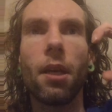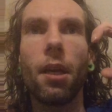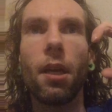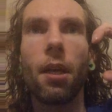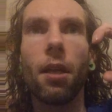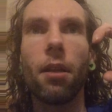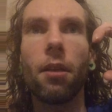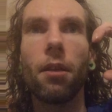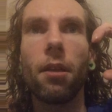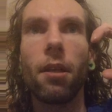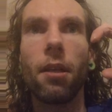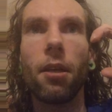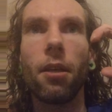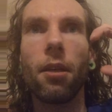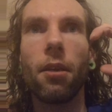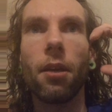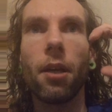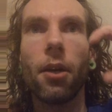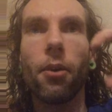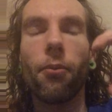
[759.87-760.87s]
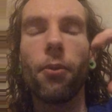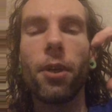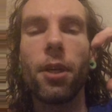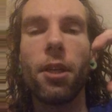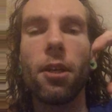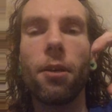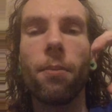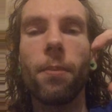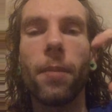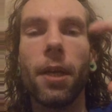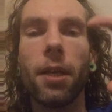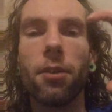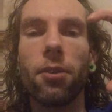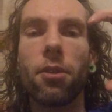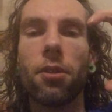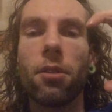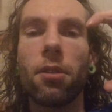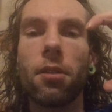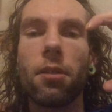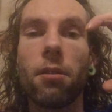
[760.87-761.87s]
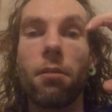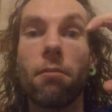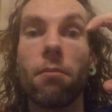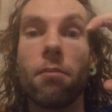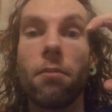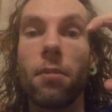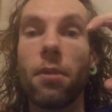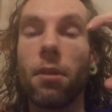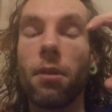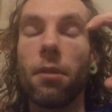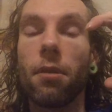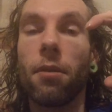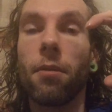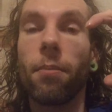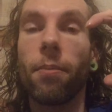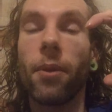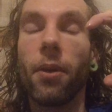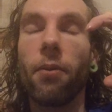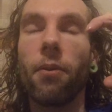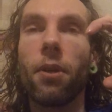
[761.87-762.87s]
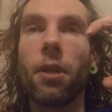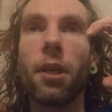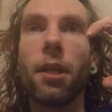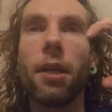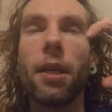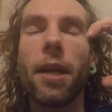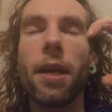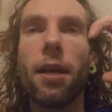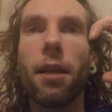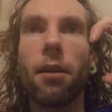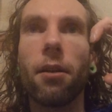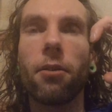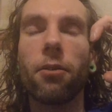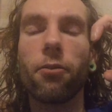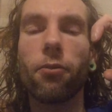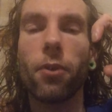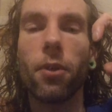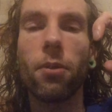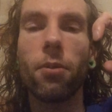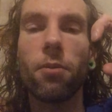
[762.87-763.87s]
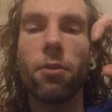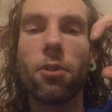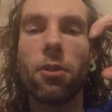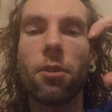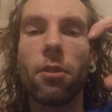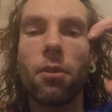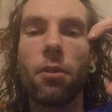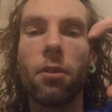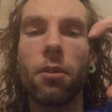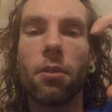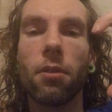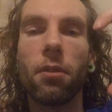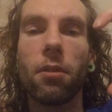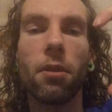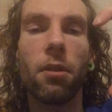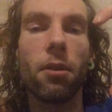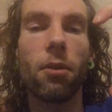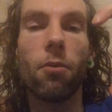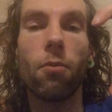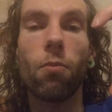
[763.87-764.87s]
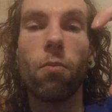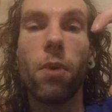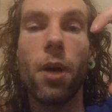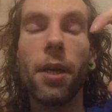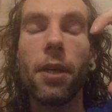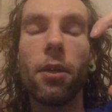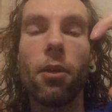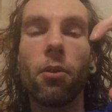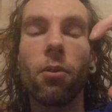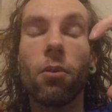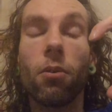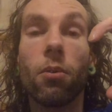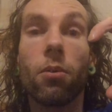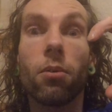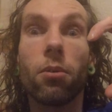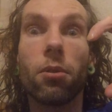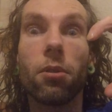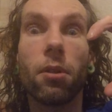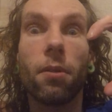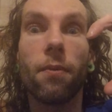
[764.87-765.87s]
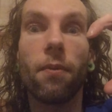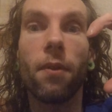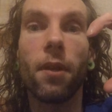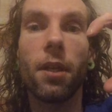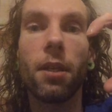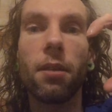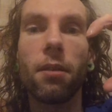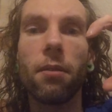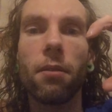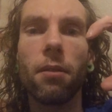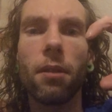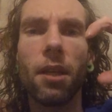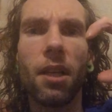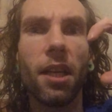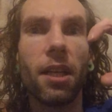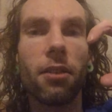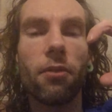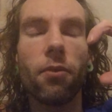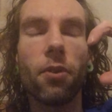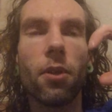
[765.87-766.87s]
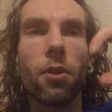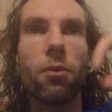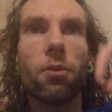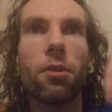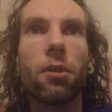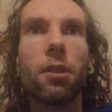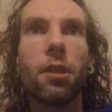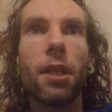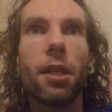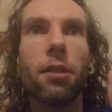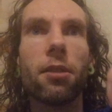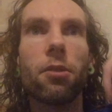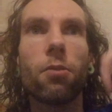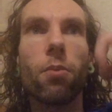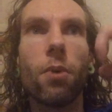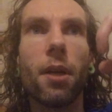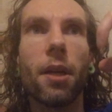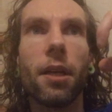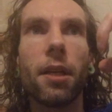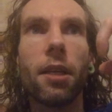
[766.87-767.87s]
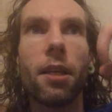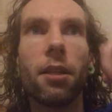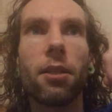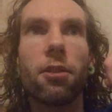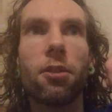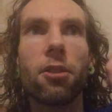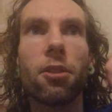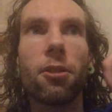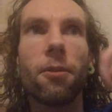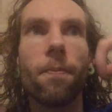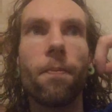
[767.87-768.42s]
and the iridium has apparently electrodes on a wire or something. Electrodes, that's why it